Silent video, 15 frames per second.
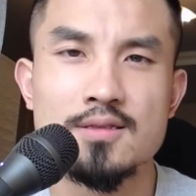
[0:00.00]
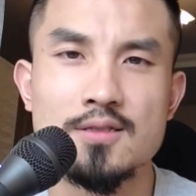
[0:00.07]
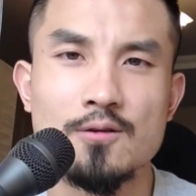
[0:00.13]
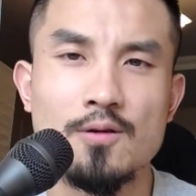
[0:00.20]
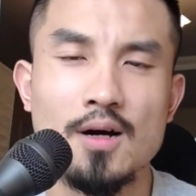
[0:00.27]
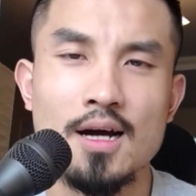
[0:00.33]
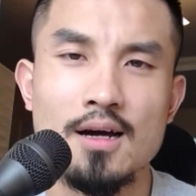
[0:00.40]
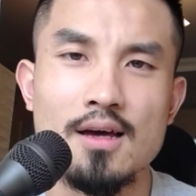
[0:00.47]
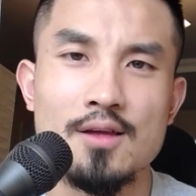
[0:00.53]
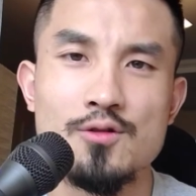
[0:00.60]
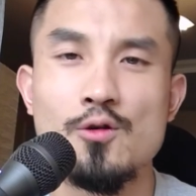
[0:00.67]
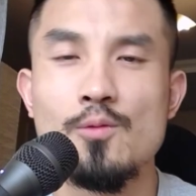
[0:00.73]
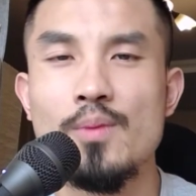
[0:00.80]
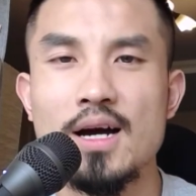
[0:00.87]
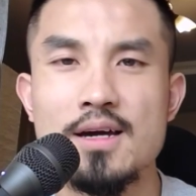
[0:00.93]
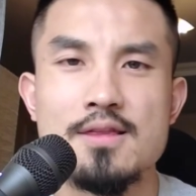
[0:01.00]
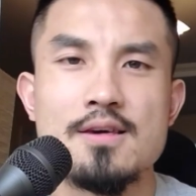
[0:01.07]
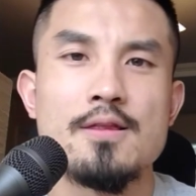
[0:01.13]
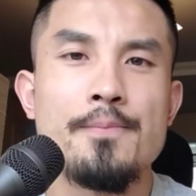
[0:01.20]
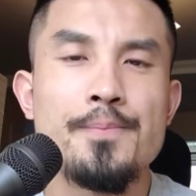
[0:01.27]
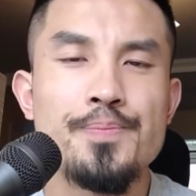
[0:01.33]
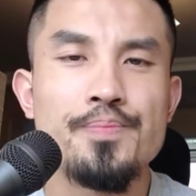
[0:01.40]
So I don't mind
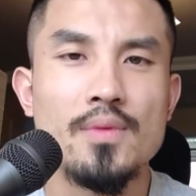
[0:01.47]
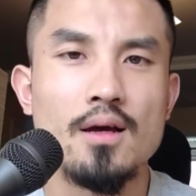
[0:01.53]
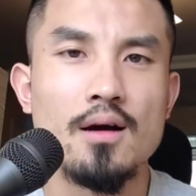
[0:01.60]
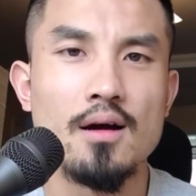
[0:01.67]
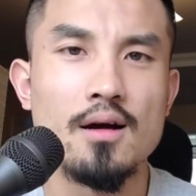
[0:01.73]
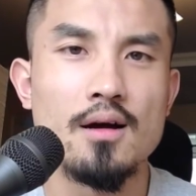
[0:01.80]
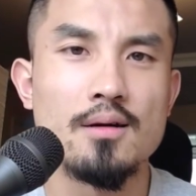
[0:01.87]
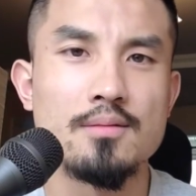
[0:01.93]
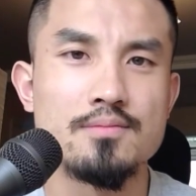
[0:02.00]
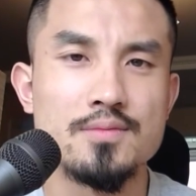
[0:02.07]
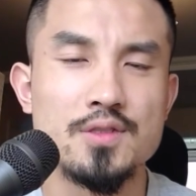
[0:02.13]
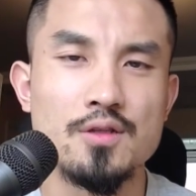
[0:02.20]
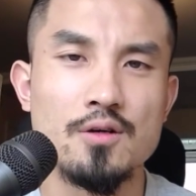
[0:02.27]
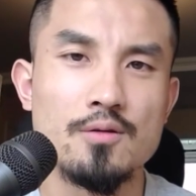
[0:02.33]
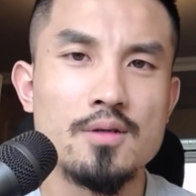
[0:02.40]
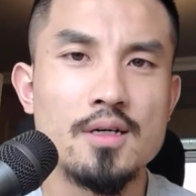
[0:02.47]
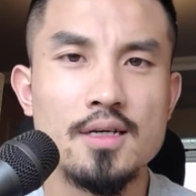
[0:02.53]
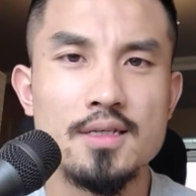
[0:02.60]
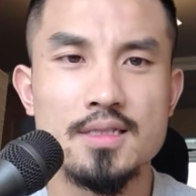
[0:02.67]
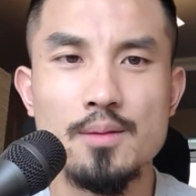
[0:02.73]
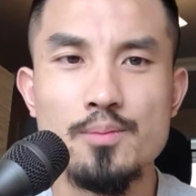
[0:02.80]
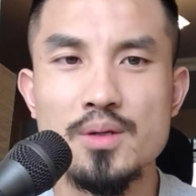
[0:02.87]
it.
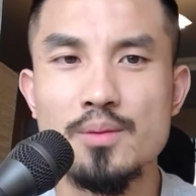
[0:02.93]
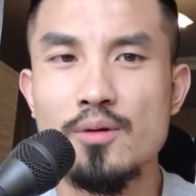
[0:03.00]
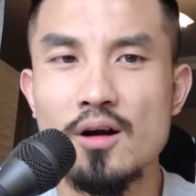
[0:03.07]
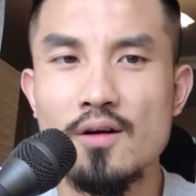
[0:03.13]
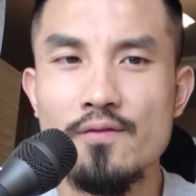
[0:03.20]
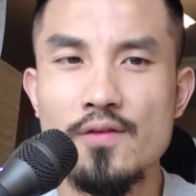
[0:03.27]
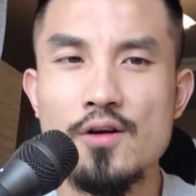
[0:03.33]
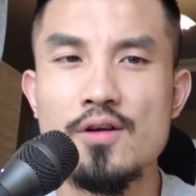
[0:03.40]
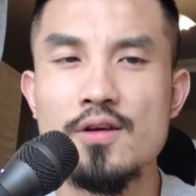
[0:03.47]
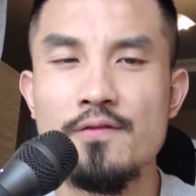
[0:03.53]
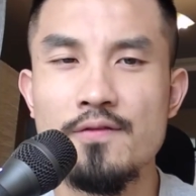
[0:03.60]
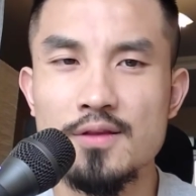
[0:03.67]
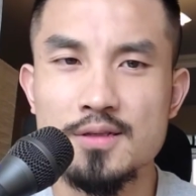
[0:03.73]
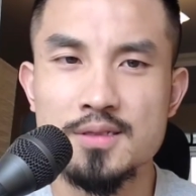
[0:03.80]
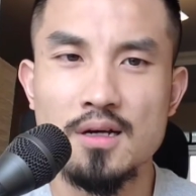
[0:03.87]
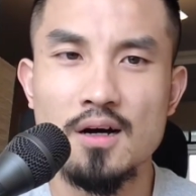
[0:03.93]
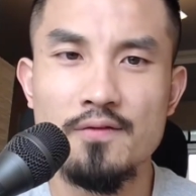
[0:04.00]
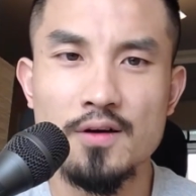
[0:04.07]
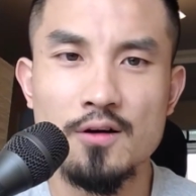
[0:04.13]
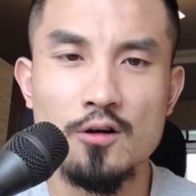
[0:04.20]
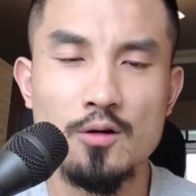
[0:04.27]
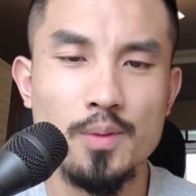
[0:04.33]
Some people are very
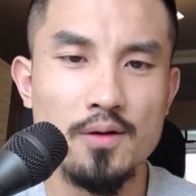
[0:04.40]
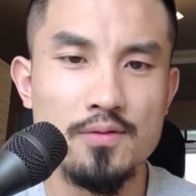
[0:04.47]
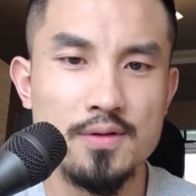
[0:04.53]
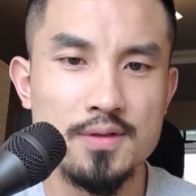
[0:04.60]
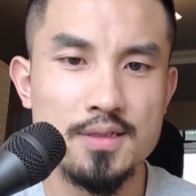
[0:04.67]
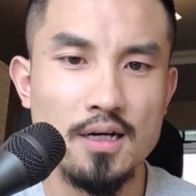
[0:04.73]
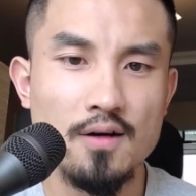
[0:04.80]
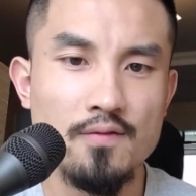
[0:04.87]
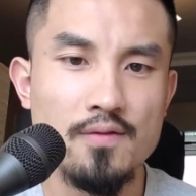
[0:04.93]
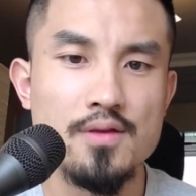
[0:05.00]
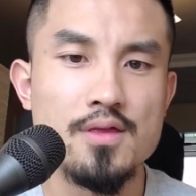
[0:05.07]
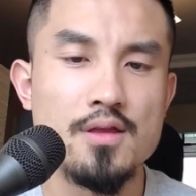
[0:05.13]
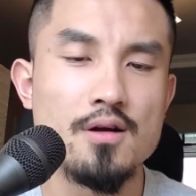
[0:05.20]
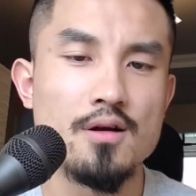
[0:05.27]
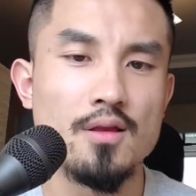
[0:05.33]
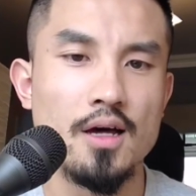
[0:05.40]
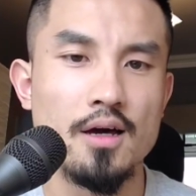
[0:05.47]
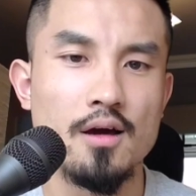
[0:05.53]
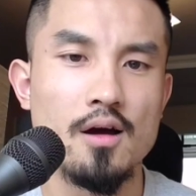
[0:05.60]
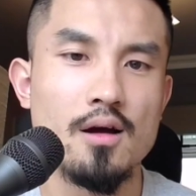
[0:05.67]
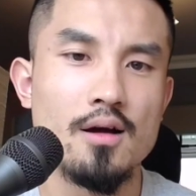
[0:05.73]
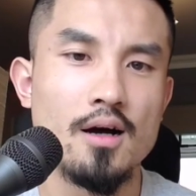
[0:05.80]
philosophical about this stuff, and they're
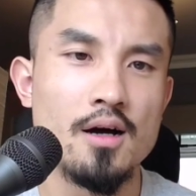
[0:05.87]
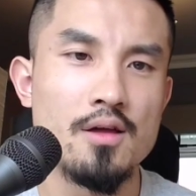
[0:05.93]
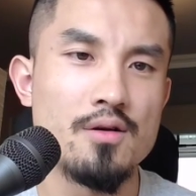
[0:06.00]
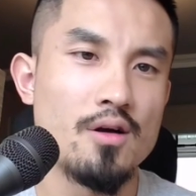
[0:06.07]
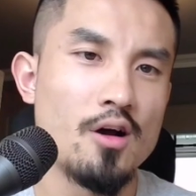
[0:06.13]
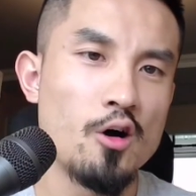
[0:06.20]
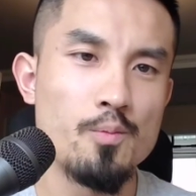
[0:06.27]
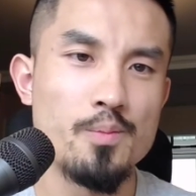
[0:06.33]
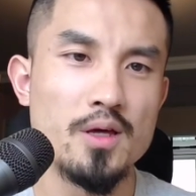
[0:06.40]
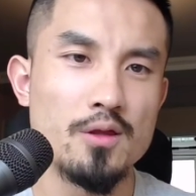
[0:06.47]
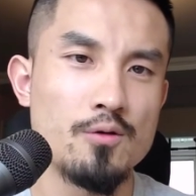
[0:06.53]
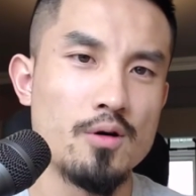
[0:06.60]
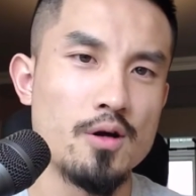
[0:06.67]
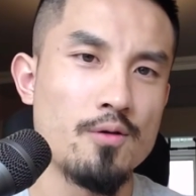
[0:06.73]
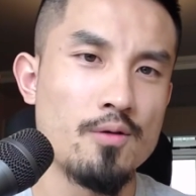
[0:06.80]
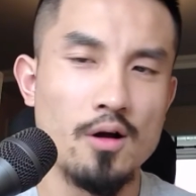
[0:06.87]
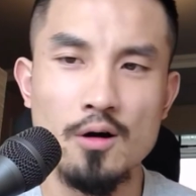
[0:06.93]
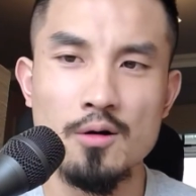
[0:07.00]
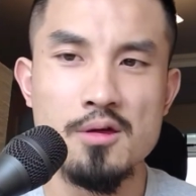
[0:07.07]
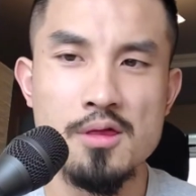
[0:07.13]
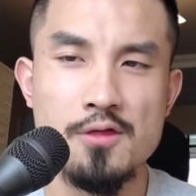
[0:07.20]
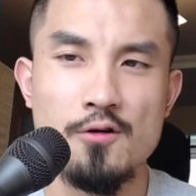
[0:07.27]
like either all Bitcoin or
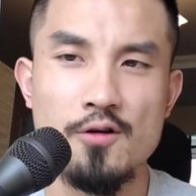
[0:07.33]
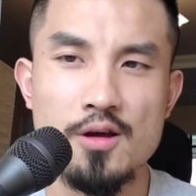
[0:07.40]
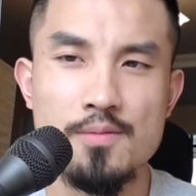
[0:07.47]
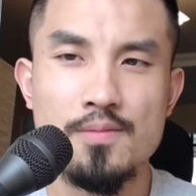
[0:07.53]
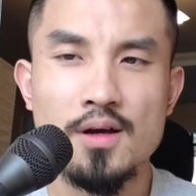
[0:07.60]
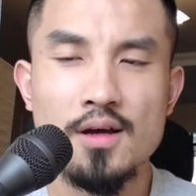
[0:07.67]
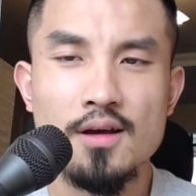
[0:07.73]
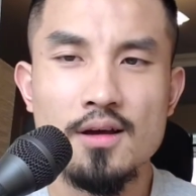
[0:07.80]
all Ethereum.